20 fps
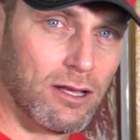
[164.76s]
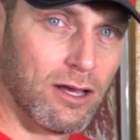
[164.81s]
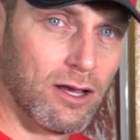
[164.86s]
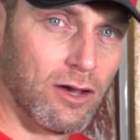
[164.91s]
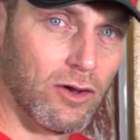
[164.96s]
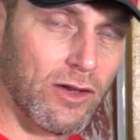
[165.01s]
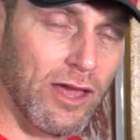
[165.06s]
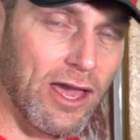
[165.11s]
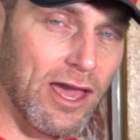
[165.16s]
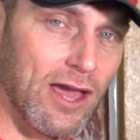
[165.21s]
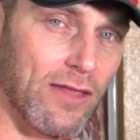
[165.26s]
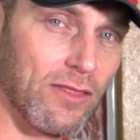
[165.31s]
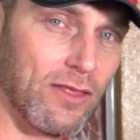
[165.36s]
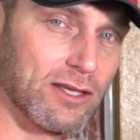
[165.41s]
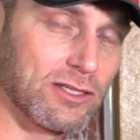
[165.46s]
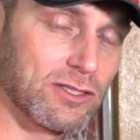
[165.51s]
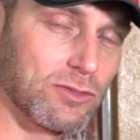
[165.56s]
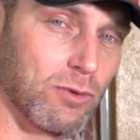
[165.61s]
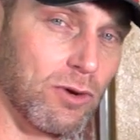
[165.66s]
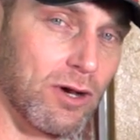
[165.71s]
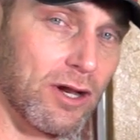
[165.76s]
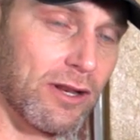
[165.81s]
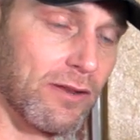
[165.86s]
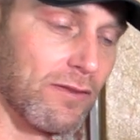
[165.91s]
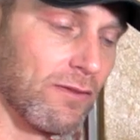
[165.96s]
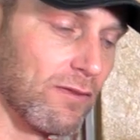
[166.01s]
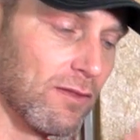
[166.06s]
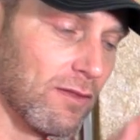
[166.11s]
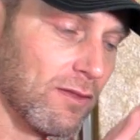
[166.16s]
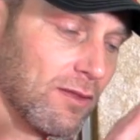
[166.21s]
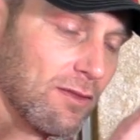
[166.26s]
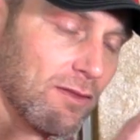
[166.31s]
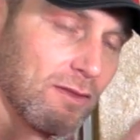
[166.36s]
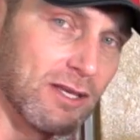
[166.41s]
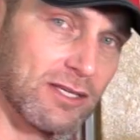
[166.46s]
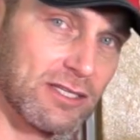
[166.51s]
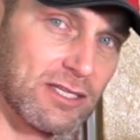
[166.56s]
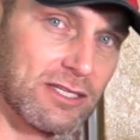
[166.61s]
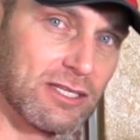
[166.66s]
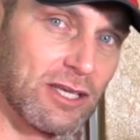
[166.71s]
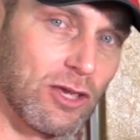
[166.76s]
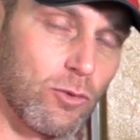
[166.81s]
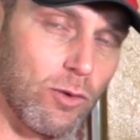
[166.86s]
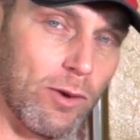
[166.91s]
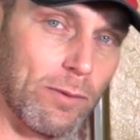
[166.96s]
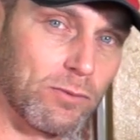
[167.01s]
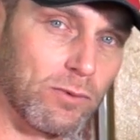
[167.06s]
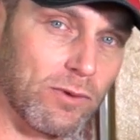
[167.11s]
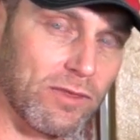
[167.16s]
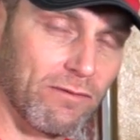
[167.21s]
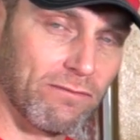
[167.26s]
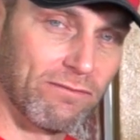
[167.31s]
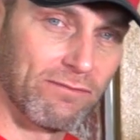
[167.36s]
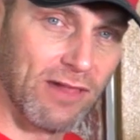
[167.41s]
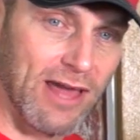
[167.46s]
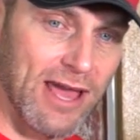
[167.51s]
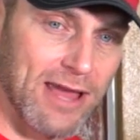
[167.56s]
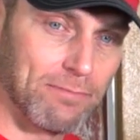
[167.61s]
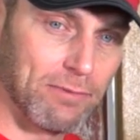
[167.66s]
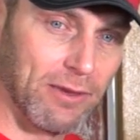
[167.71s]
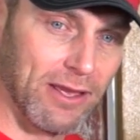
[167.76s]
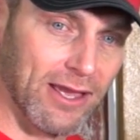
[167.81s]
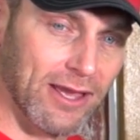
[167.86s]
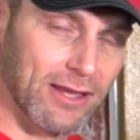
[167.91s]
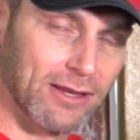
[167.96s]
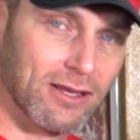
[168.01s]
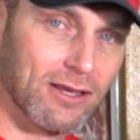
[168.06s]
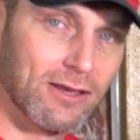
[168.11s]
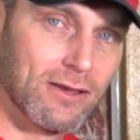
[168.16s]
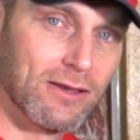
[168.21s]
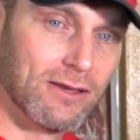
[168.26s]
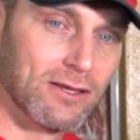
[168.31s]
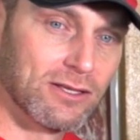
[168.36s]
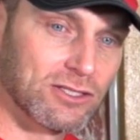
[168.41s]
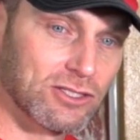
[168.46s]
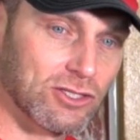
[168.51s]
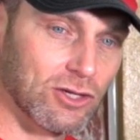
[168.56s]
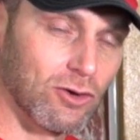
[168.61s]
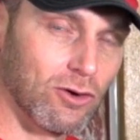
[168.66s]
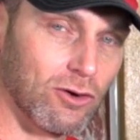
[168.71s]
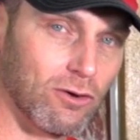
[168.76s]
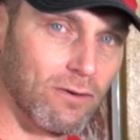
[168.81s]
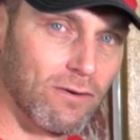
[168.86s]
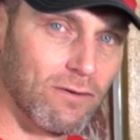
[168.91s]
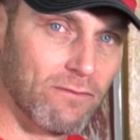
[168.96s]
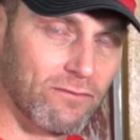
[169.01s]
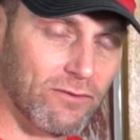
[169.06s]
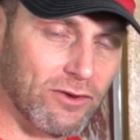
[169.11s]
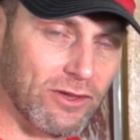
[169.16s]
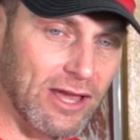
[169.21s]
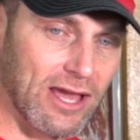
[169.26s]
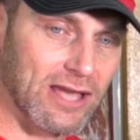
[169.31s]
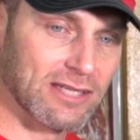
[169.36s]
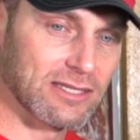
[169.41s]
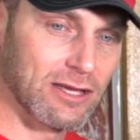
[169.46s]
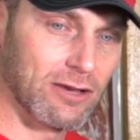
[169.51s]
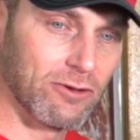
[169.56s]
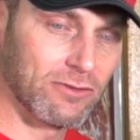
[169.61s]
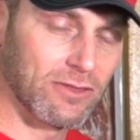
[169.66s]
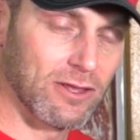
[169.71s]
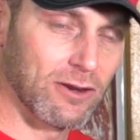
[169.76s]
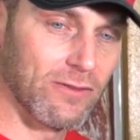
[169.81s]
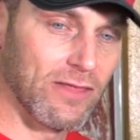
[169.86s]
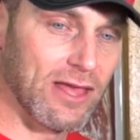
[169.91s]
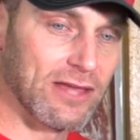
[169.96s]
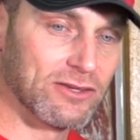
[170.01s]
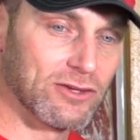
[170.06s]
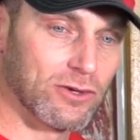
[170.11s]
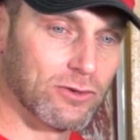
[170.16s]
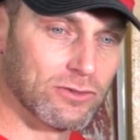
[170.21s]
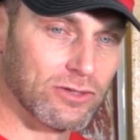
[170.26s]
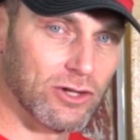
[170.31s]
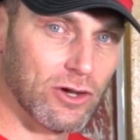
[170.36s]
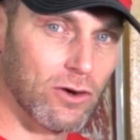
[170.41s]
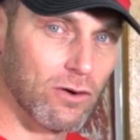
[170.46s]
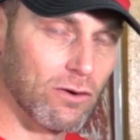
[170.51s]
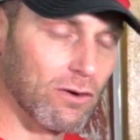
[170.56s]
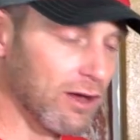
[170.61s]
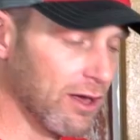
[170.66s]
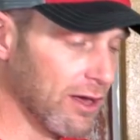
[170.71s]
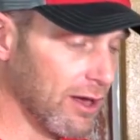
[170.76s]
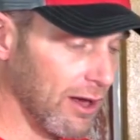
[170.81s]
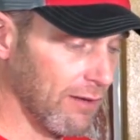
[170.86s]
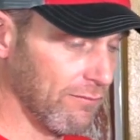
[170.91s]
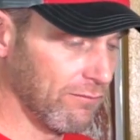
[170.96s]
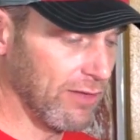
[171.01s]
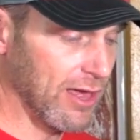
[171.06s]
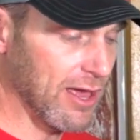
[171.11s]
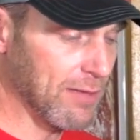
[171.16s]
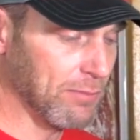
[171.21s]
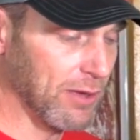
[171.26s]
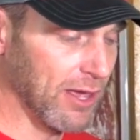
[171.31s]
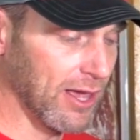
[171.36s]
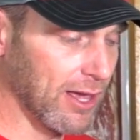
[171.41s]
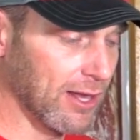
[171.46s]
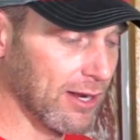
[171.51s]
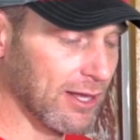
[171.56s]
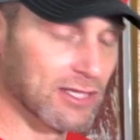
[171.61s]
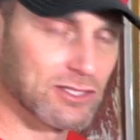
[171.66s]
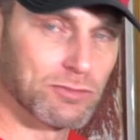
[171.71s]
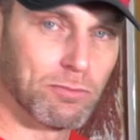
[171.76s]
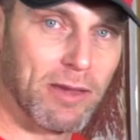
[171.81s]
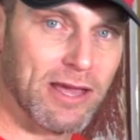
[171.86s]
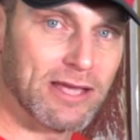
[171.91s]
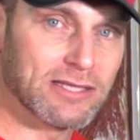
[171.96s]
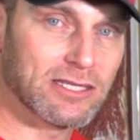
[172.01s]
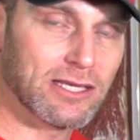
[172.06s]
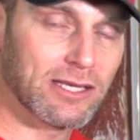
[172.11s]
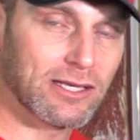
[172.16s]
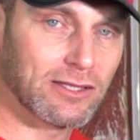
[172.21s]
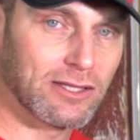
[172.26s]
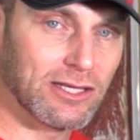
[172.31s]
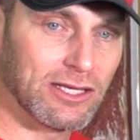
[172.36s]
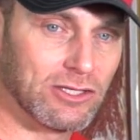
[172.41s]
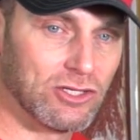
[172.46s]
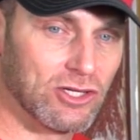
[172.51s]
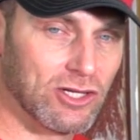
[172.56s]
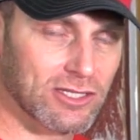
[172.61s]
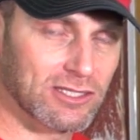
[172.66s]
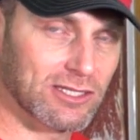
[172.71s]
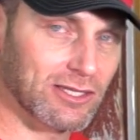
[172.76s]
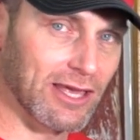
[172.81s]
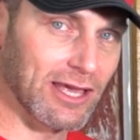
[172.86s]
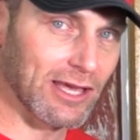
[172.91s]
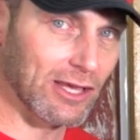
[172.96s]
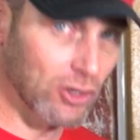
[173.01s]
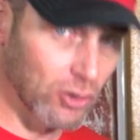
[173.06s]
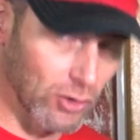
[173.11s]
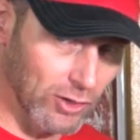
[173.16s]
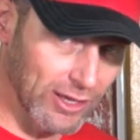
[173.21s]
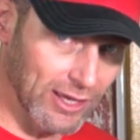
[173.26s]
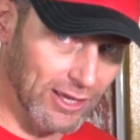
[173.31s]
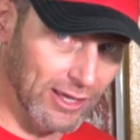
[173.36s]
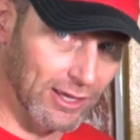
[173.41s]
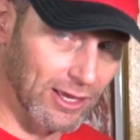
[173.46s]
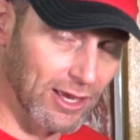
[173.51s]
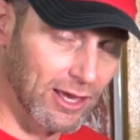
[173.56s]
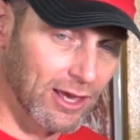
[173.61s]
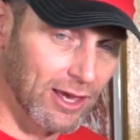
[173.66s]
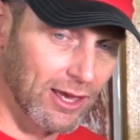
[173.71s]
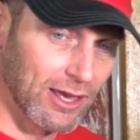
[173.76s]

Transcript: Okay, on this one, this is equipped with a flat pan. So for you guys out there that don't know, a flat pan, it's basically just like cooking.